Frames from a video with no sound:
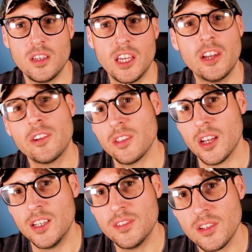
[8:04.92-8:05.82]
hearing
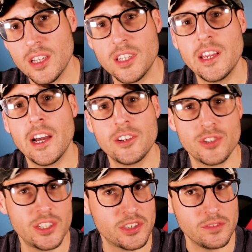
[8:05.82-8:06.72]
loss and
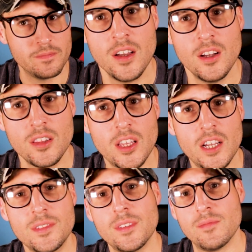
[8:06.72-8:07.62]
dehydration,
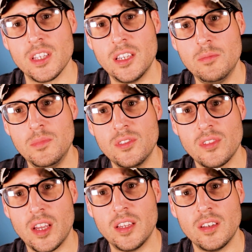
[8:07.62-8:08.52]
loss of limbs
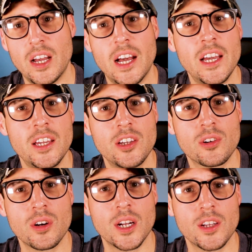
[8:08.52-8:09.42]
and eye,
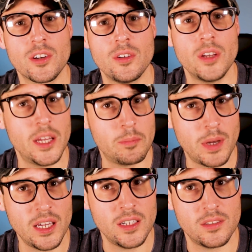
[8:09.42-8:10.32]
chronic and
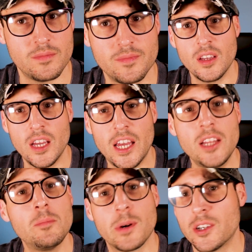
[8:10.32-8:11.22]
pain,
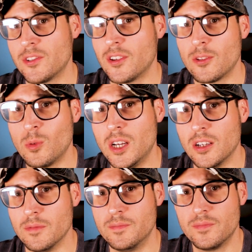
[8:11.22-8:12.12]
and burns as
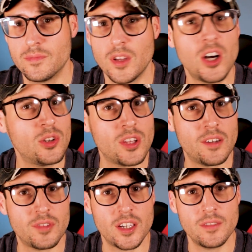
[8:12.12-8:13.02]
well. Oh
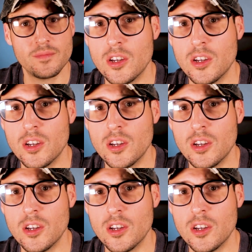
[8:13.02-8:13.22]
lovely,